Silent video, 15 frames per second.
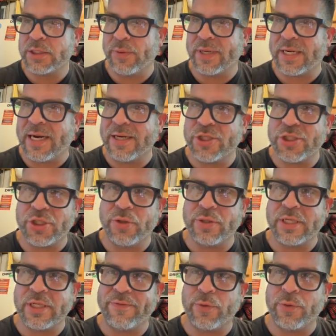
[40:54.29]
So it kind of
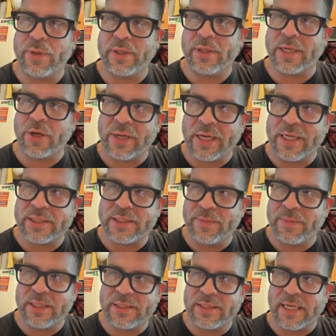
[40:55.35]
shows everyone like, okay,
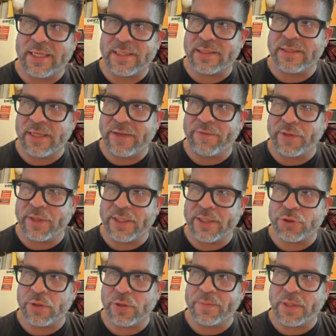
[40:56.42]
some of these guys can definitely
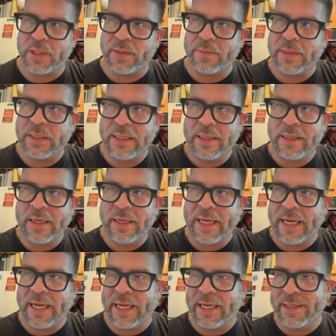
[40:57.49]
get tripped up.
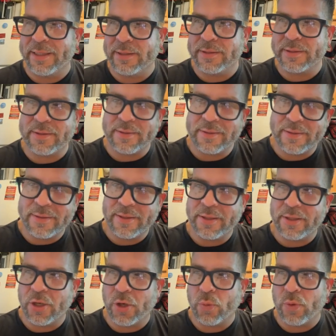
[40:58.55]
And,
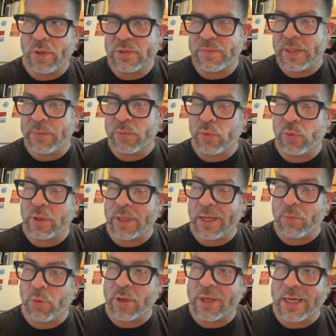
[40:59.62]
once people
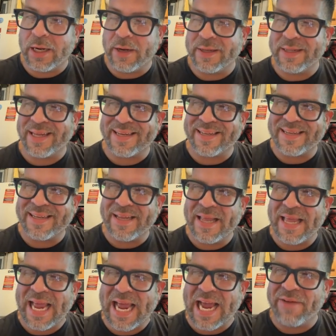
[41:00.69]
get more like
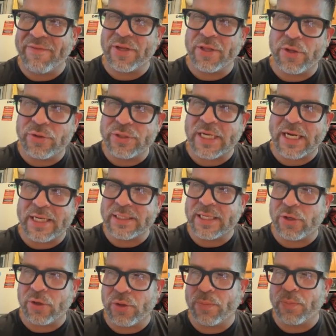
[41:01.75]
having those guys
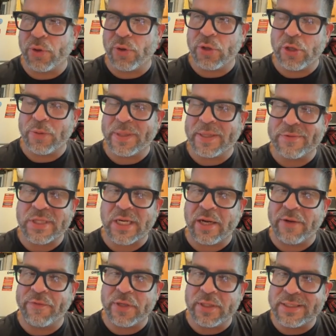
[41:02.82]
get on the podium gives
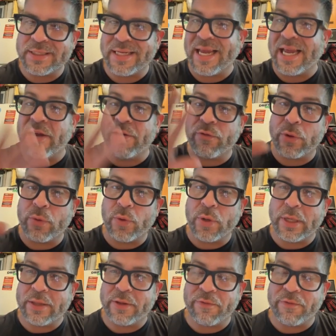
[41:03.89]
confidence to everyone